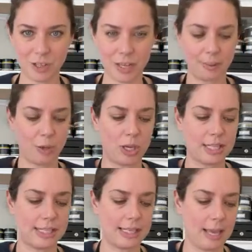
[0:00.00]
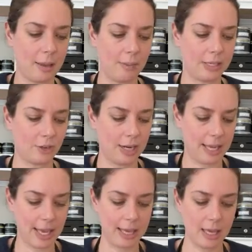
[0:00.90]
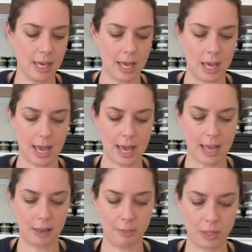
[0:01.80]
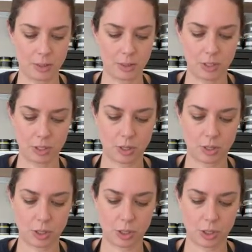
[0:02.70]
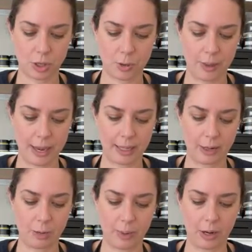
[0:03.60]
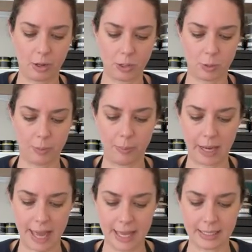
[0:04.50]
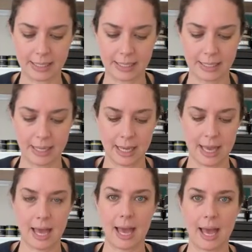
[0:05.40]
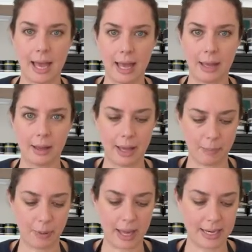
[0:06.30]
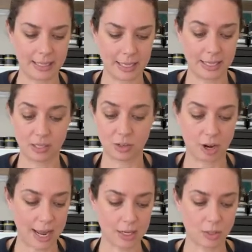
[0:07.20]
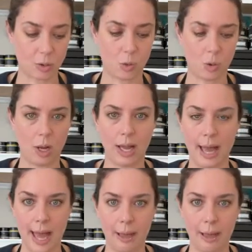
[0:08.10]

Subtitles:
So yeah, you can see my screen here. So I'm just going to scoop out a little bit onto a plate. A plate is great, or